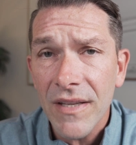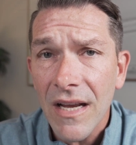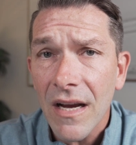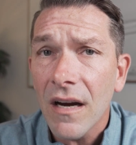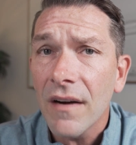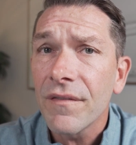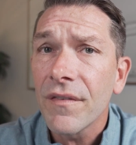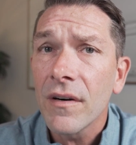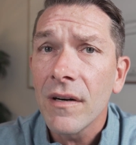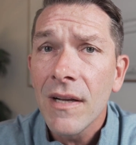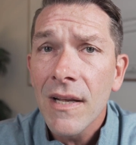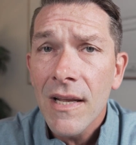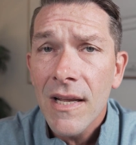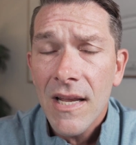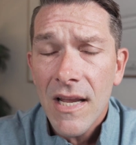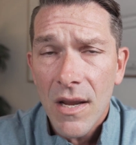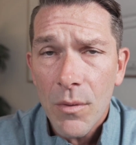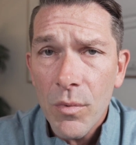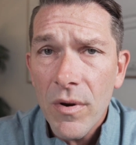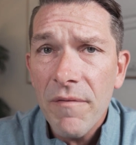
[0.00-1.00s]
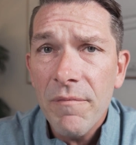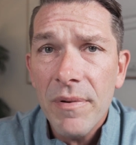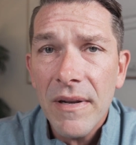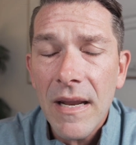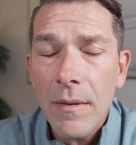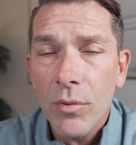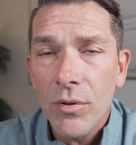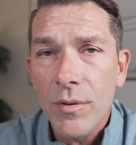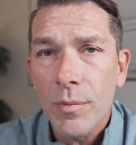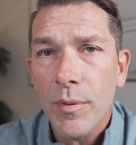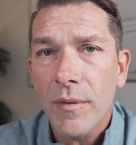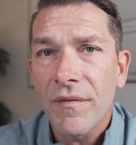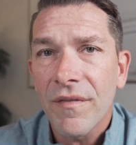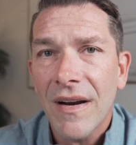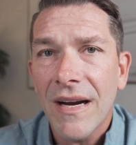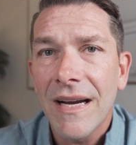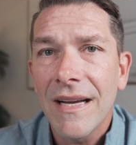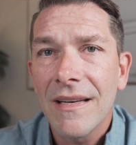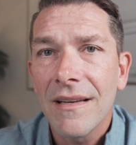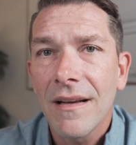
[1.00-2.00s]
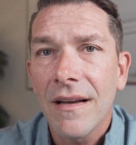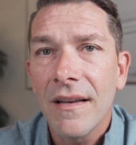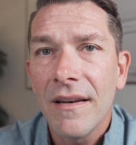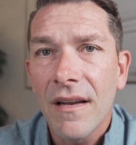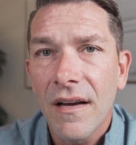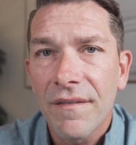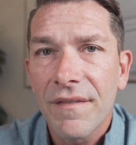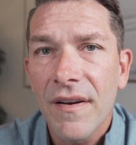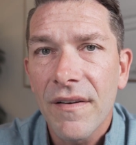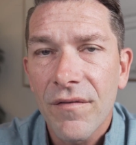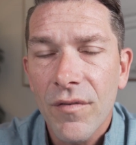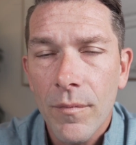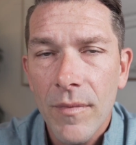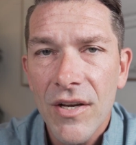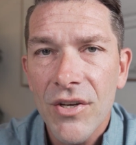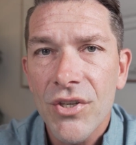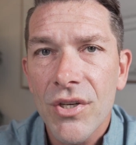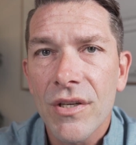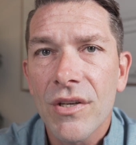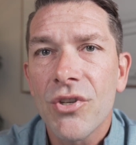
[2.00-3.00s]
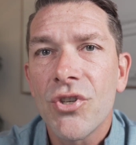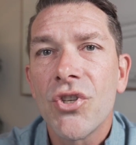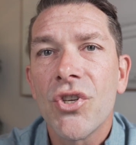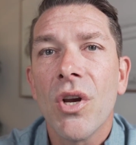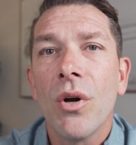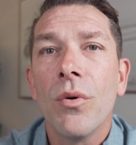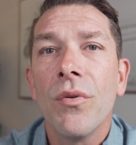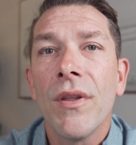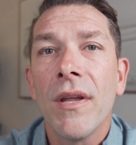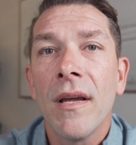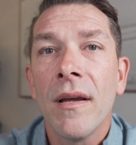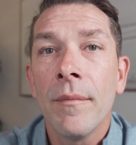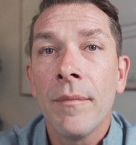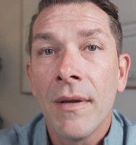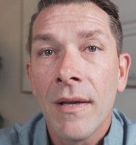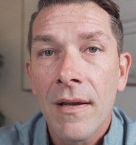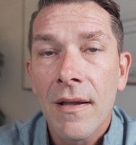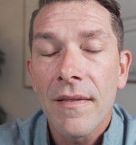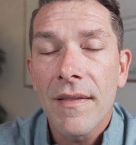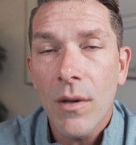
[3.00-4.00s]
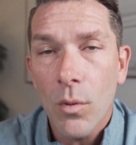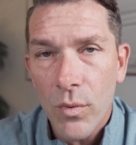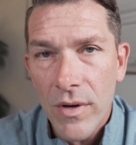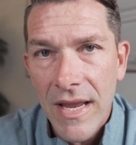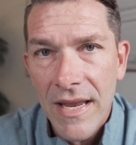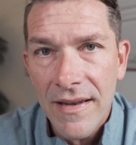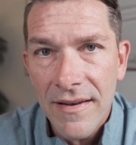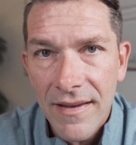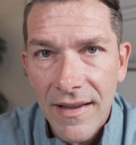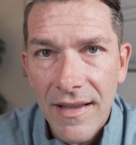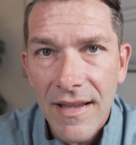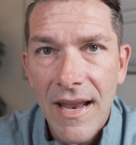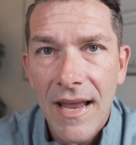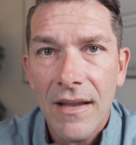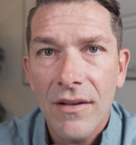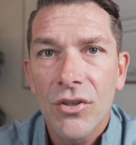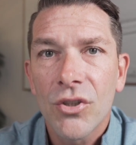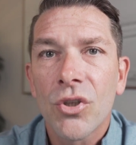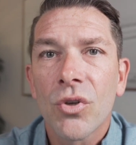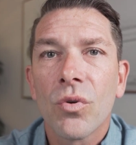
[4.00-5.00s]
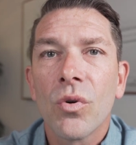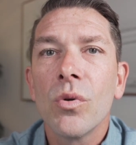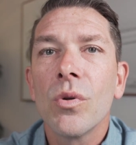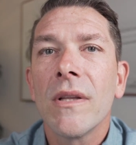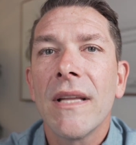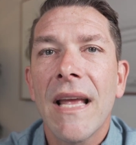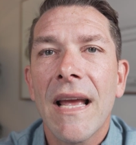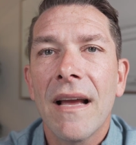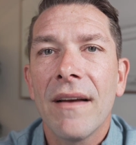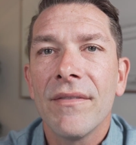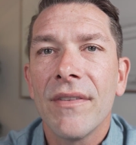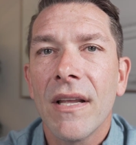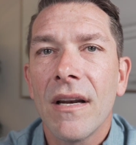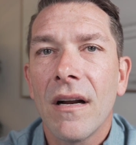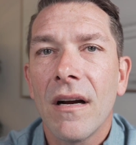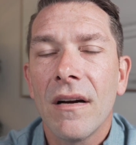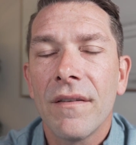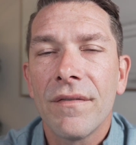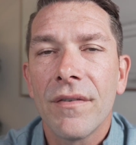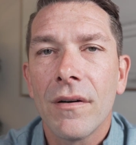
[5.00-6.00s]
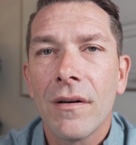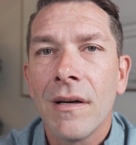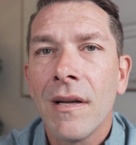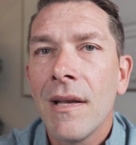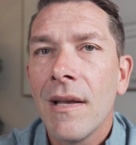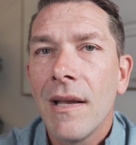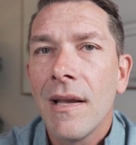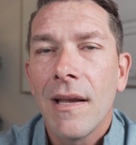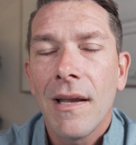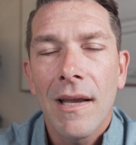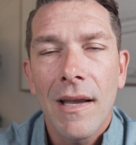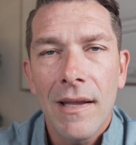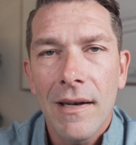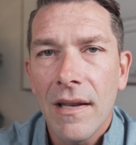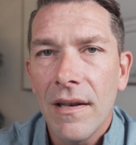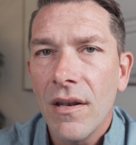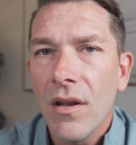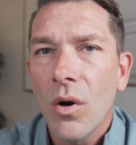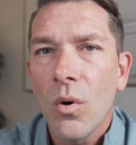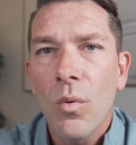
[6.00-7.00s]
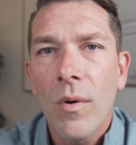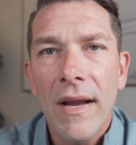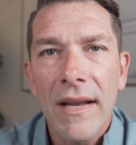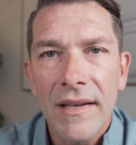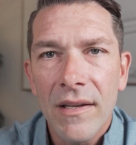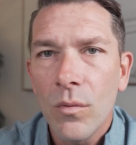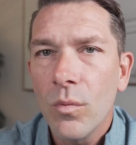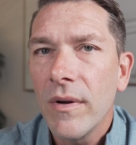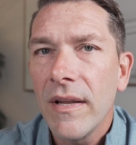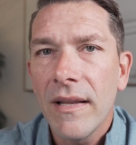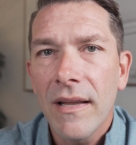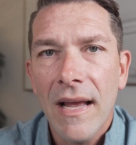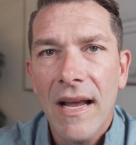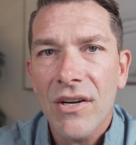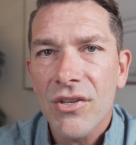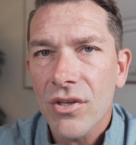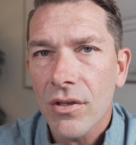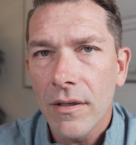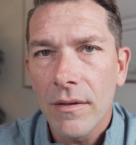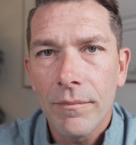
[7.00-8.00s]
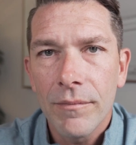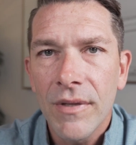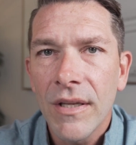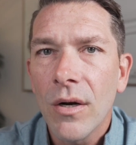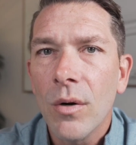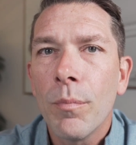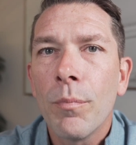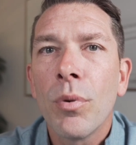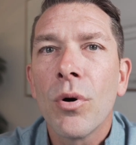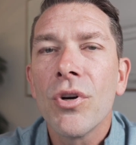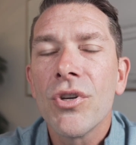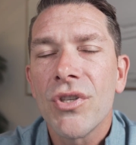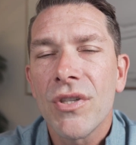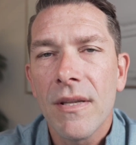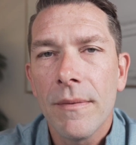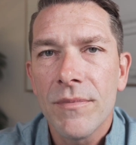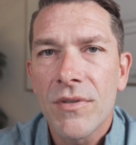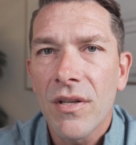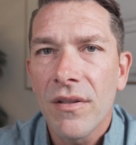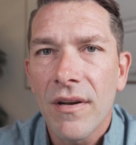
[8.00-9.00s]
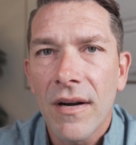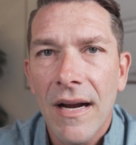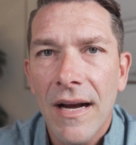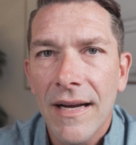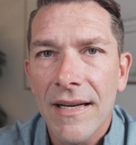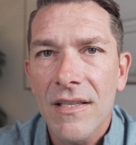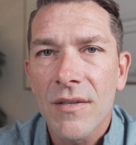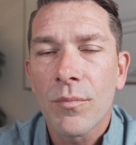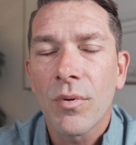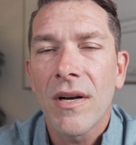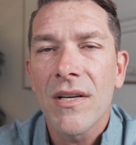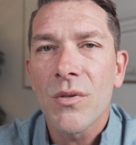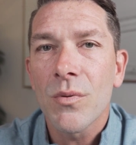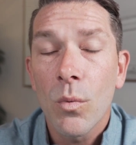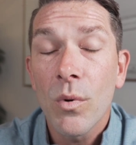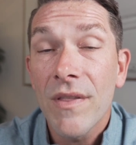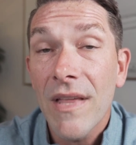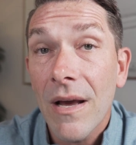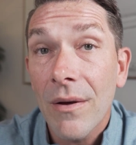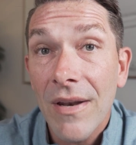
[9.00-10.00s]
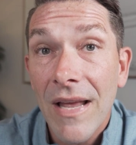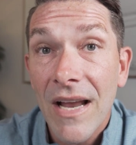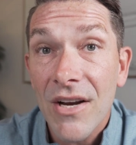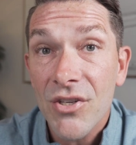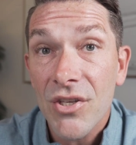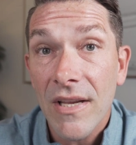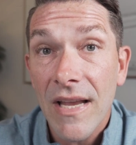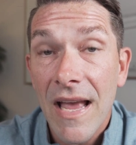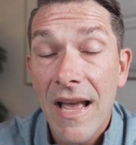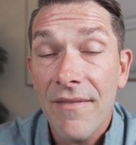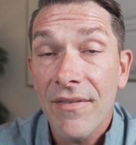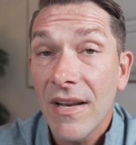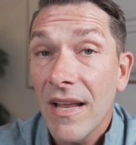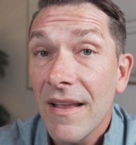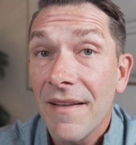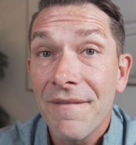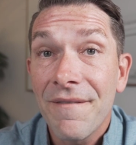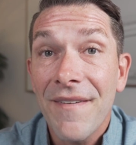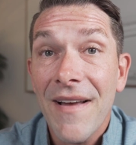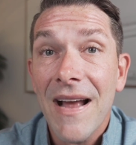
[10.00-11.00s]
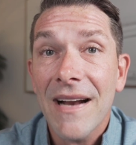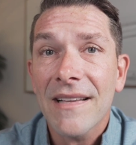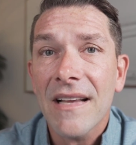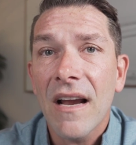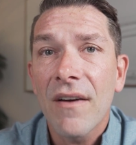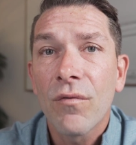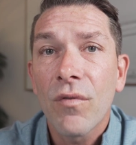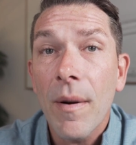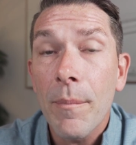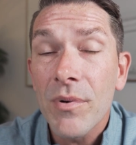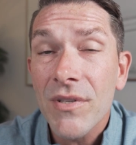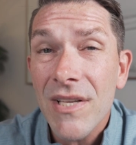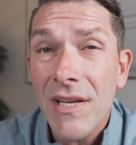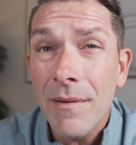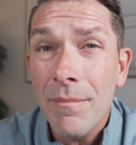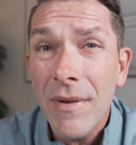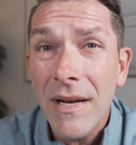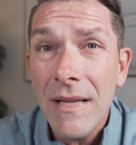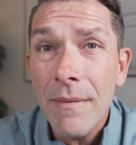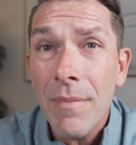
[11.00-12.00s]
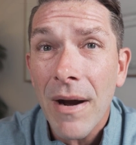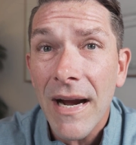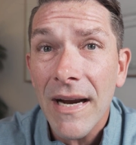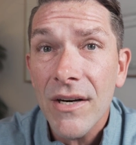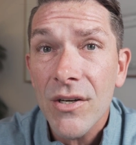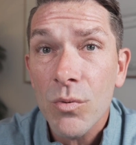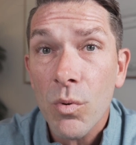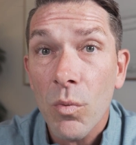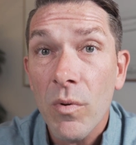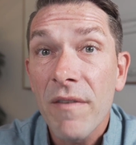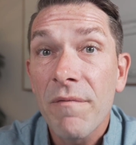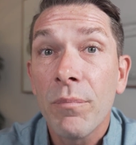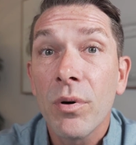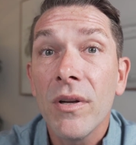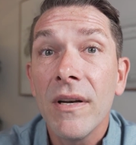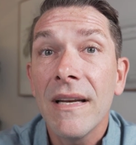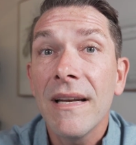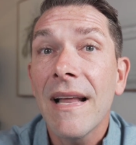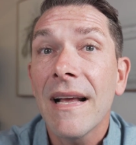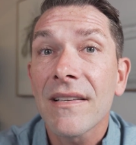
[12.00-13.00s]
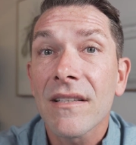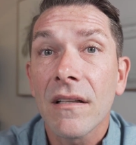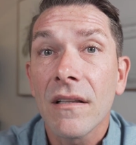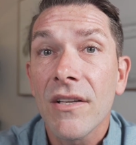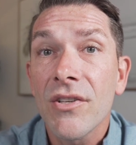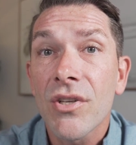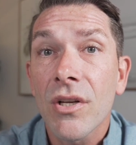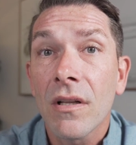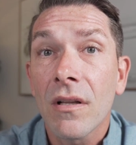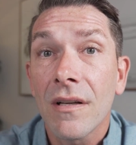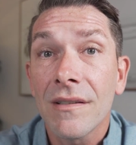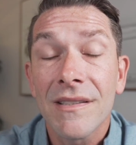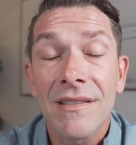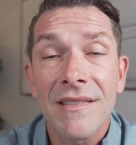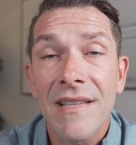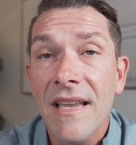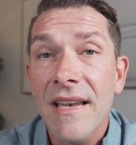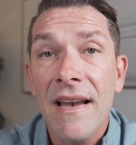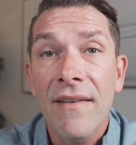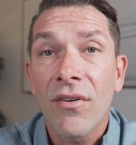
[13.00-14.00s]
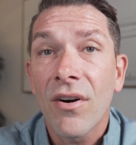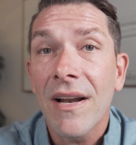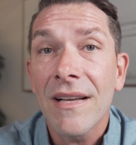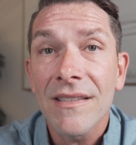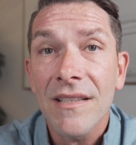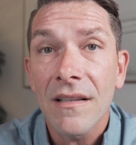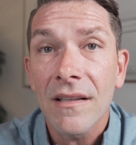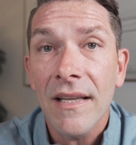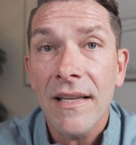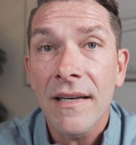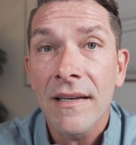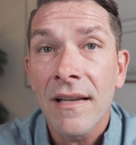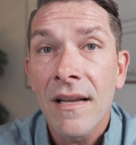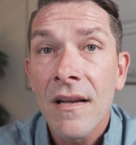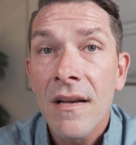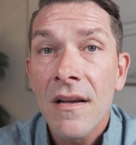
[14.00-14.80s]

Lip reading: the offer, and we've been able to provide enough information to show them that we did truly have that offer, and in no way did we actually, you know, push them to their highest price without actually having it. In fact, I've represented many buyers where we put in escalation clauses that never escalated.